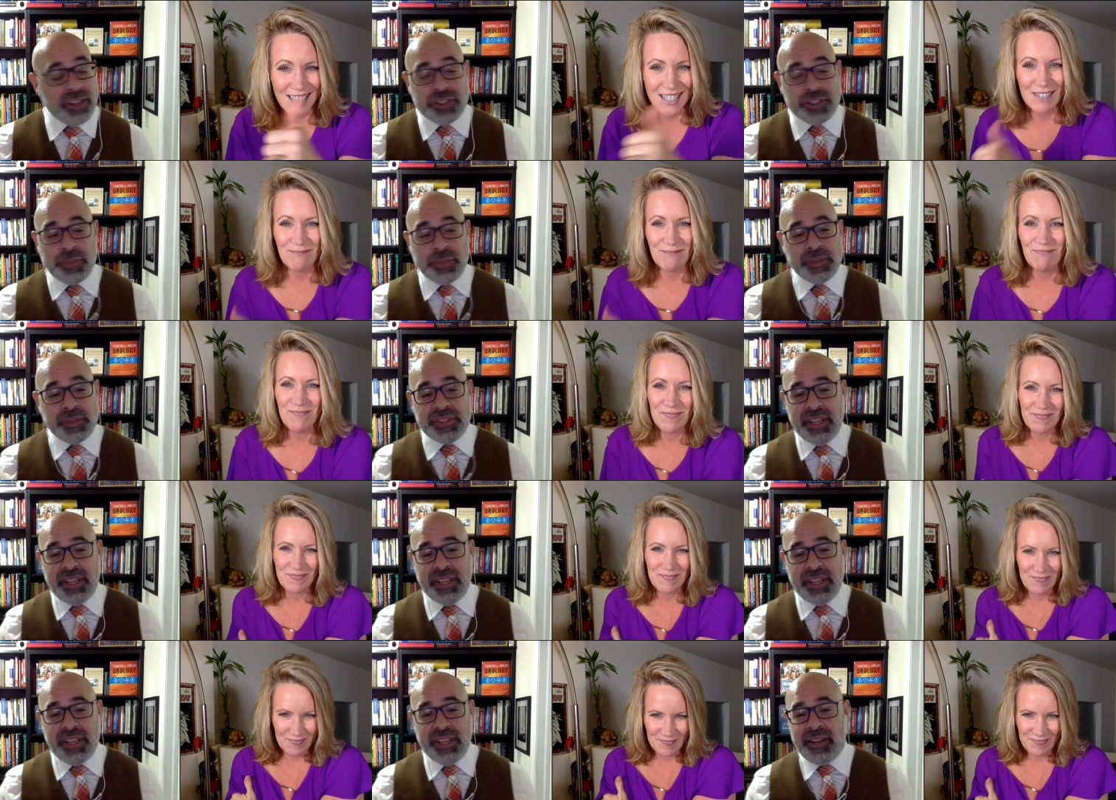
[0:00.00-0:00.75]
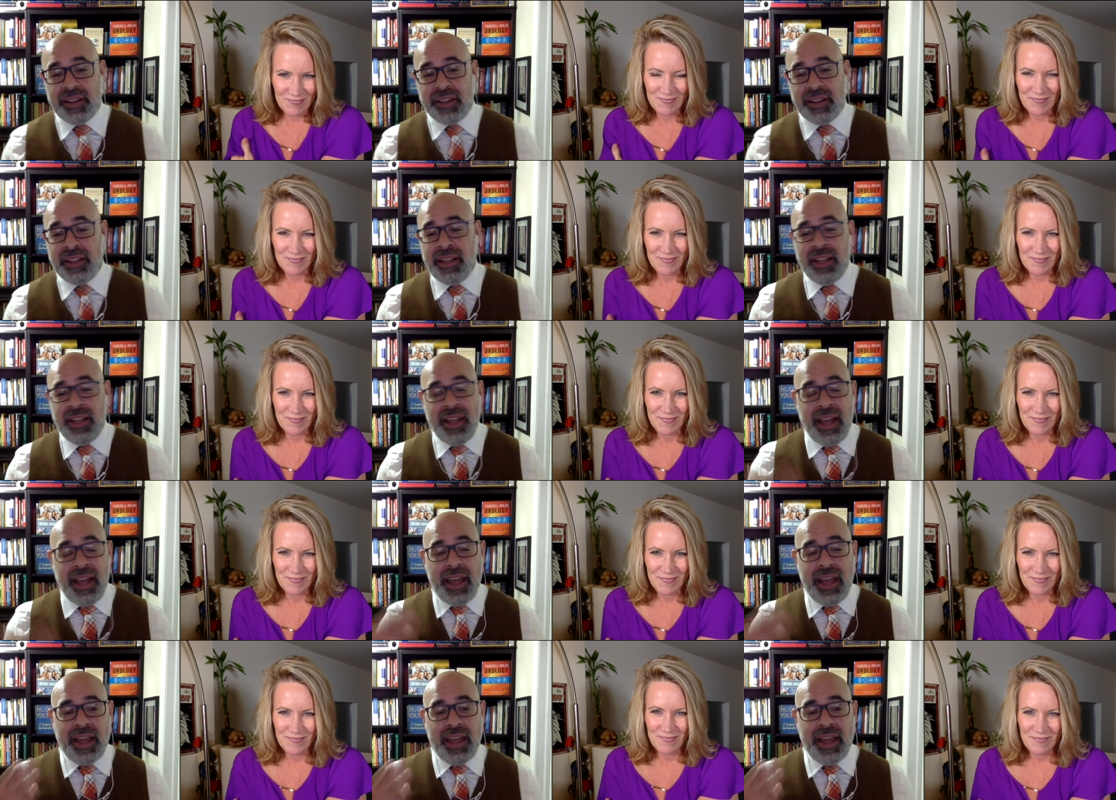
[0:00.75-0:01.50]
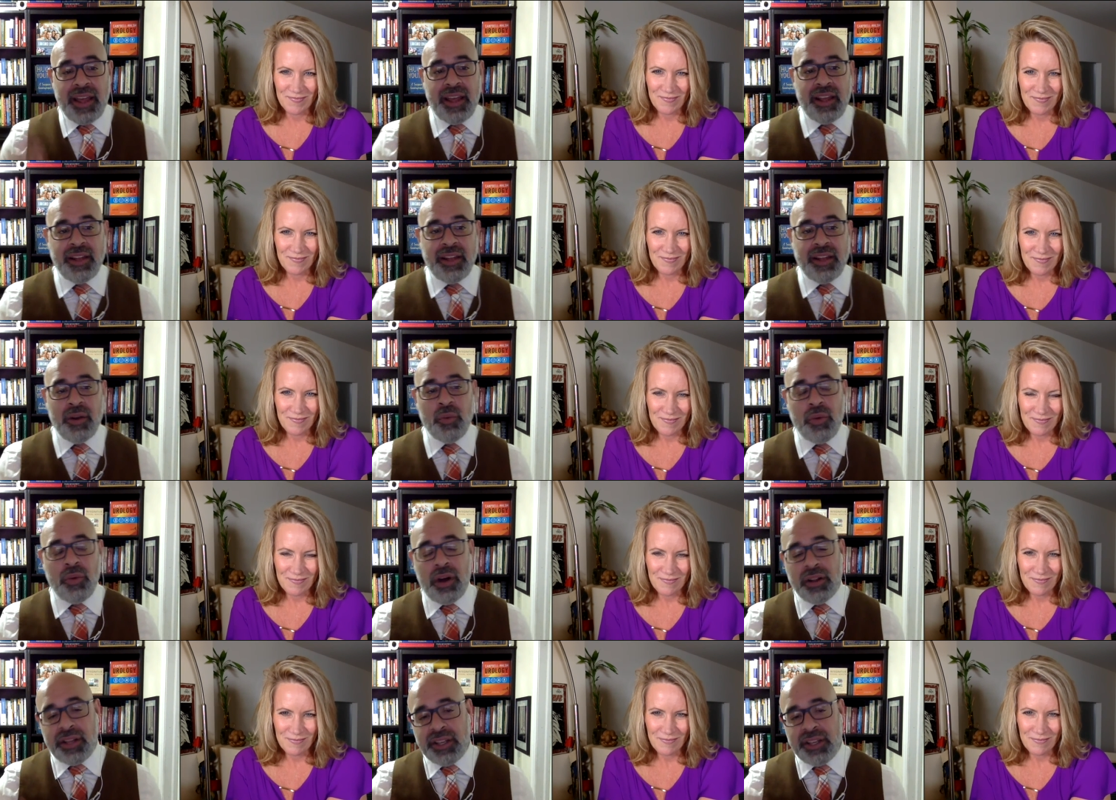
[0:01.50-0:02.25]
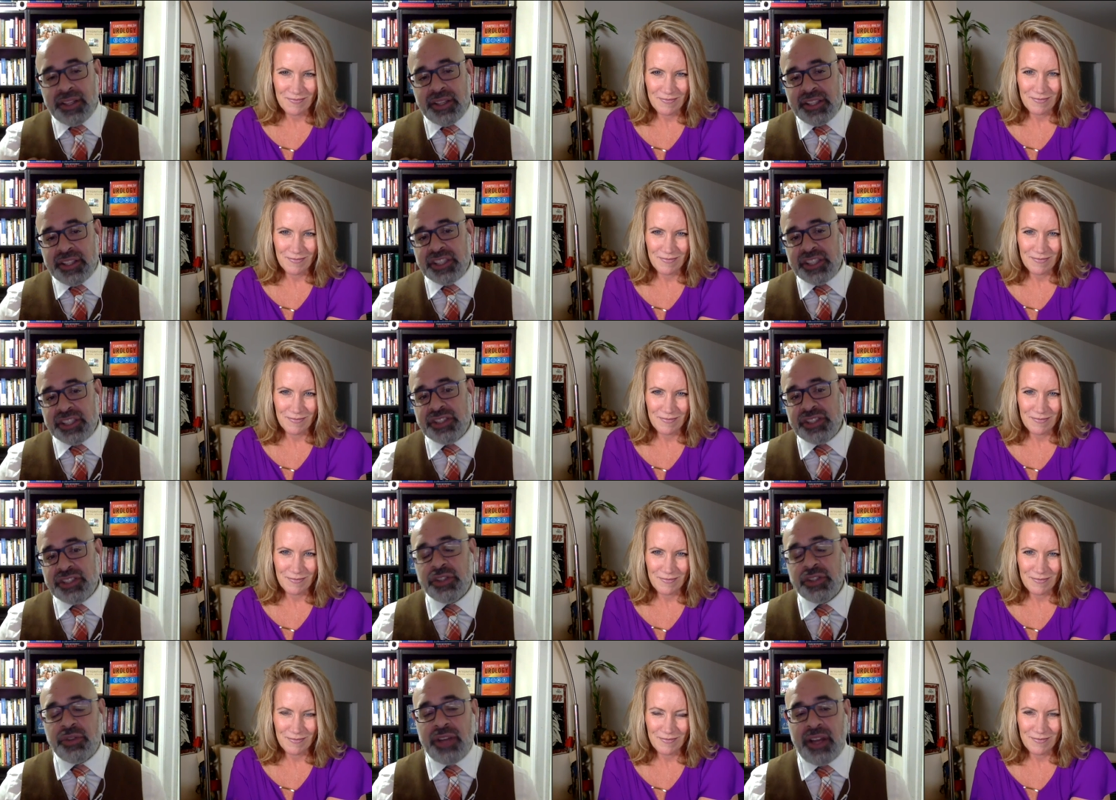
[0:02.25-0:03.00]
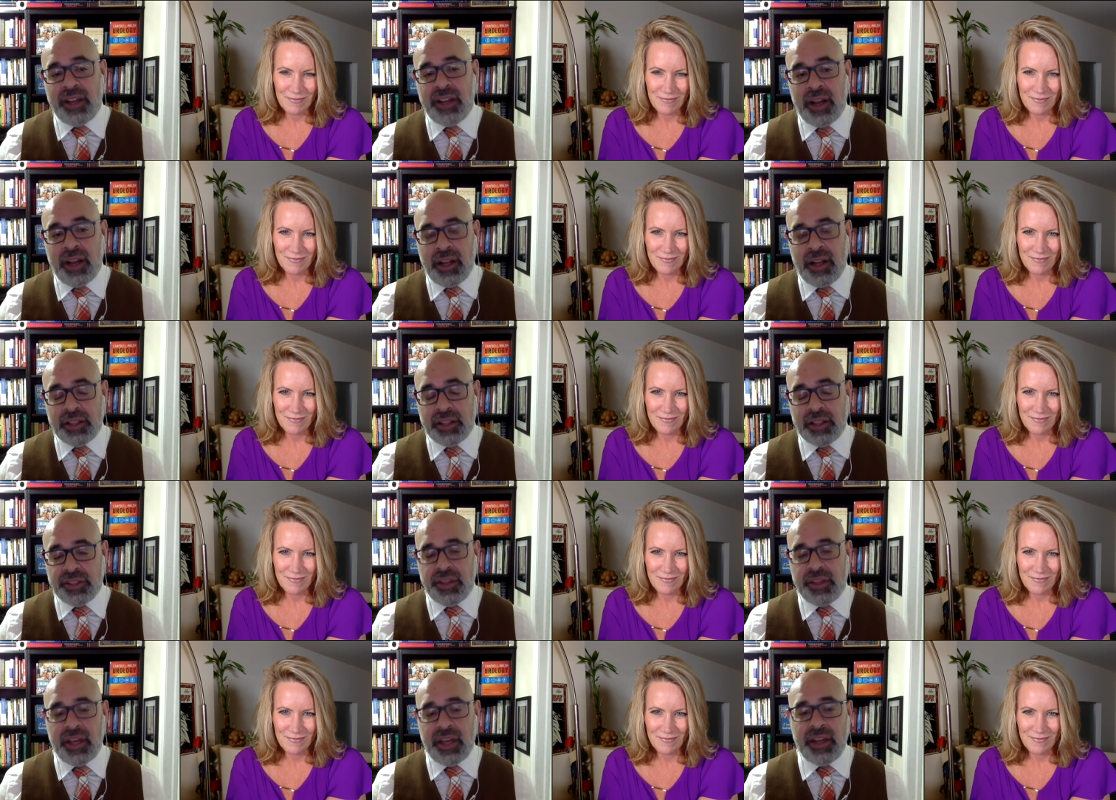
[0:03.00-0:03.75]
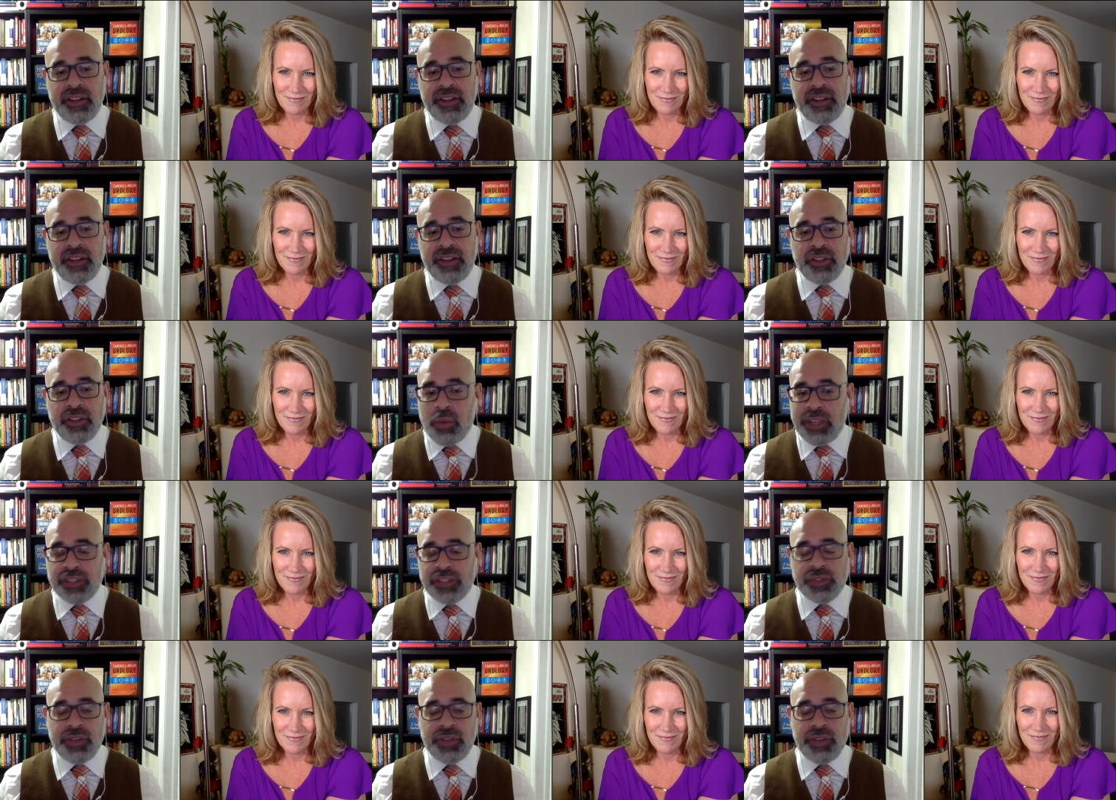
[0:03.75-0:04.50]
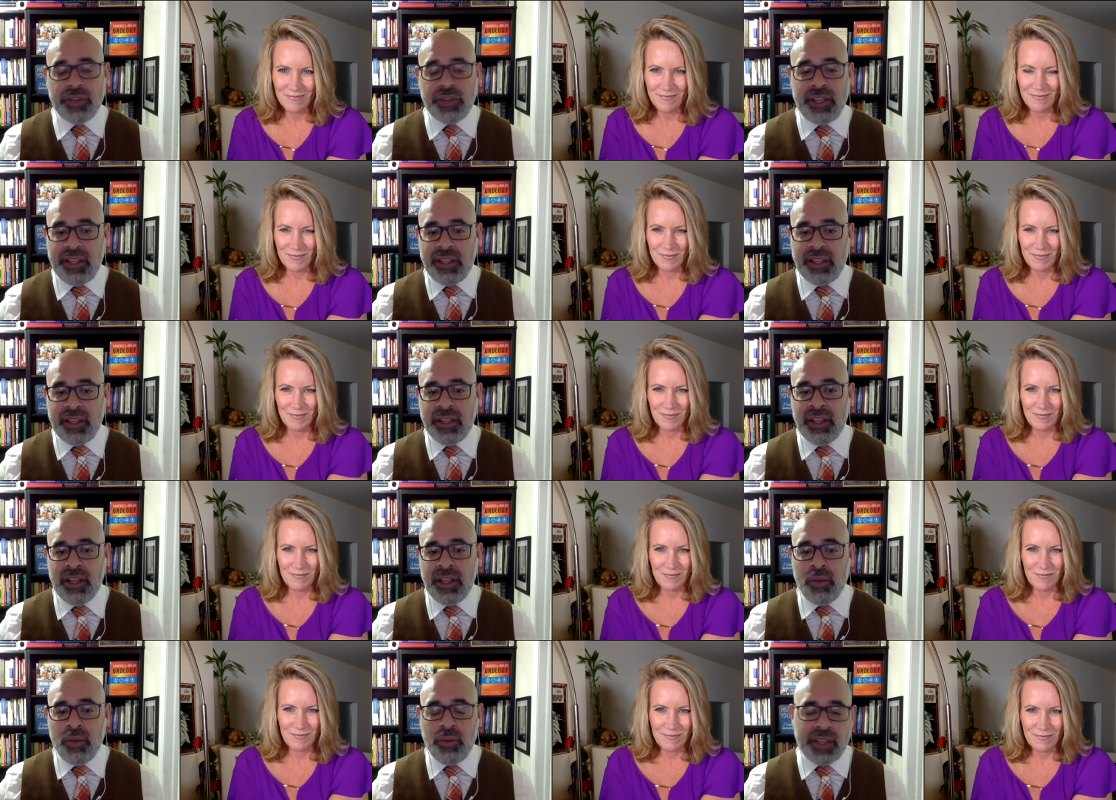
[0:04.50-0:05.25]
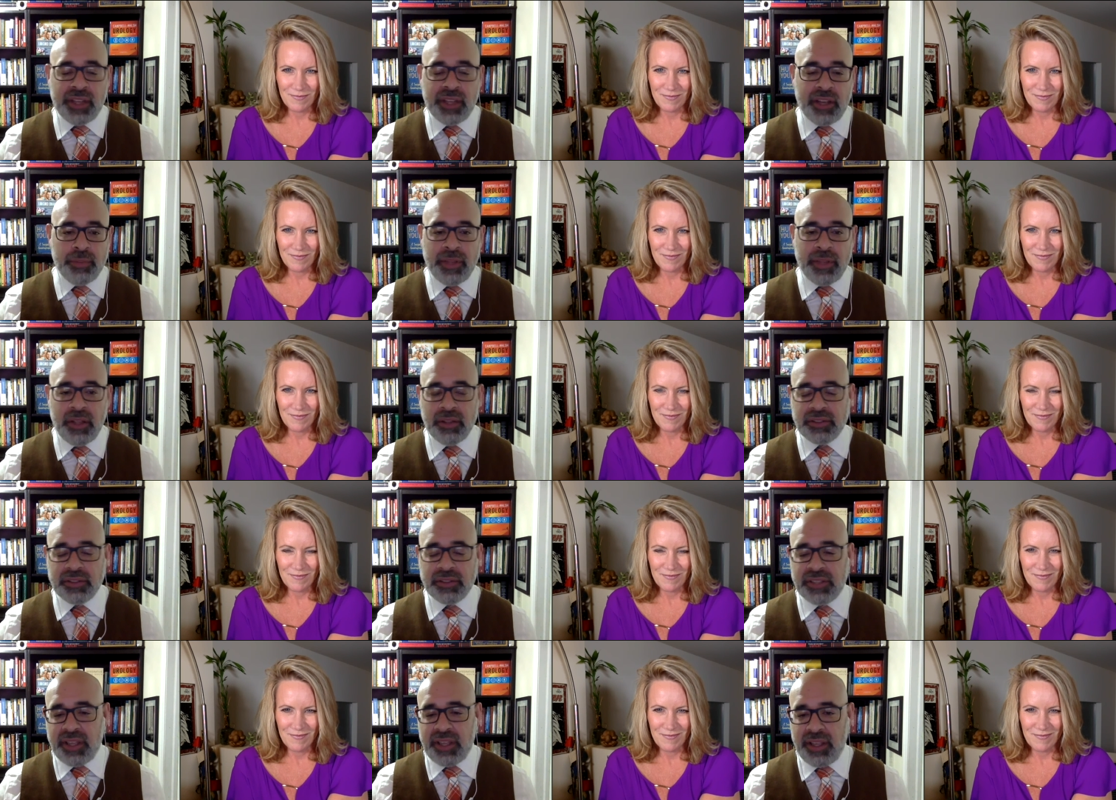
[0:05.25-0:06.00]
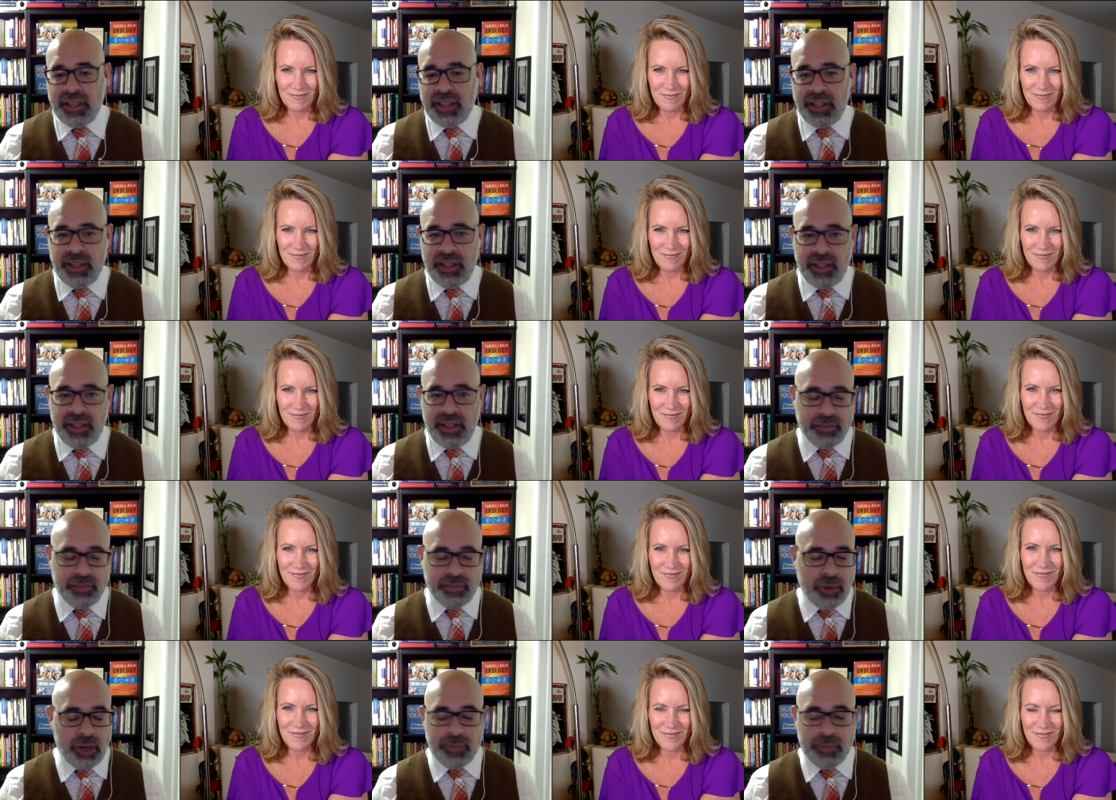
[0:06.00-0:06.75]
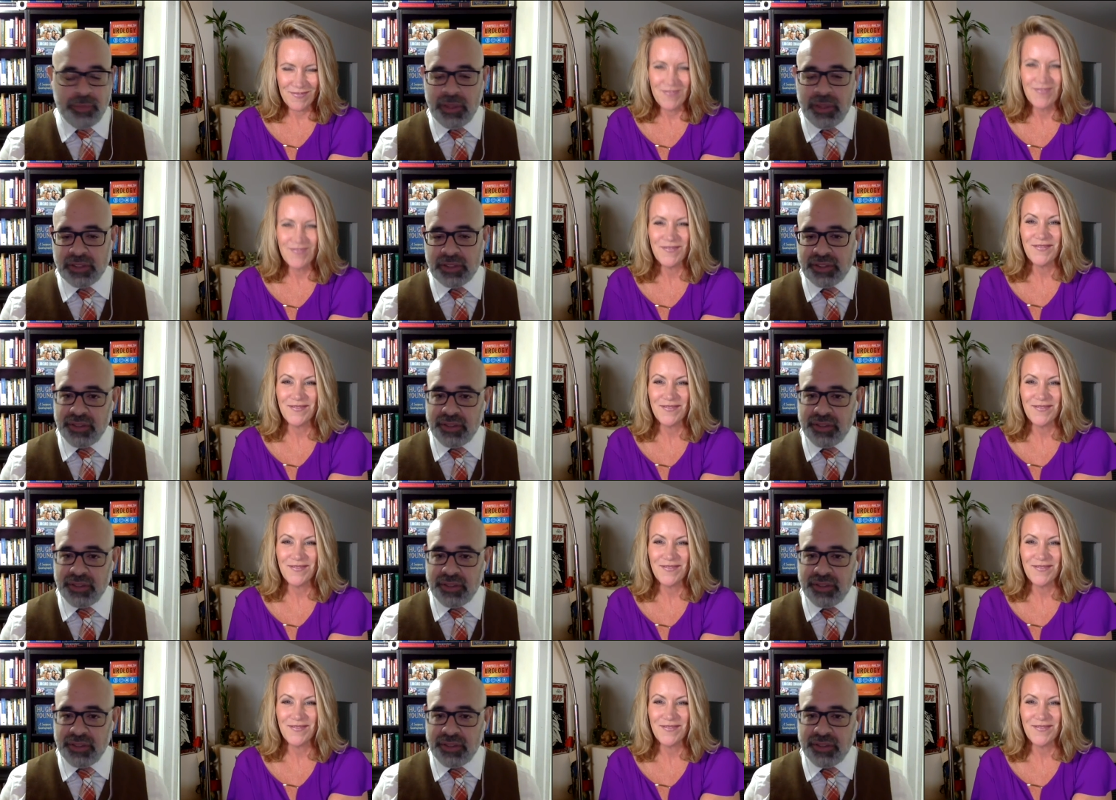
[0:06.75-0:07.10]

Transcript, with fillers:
Speaker 1: percent. And uh, in addition to that, to that, I do weight training with kettlebells and barbells and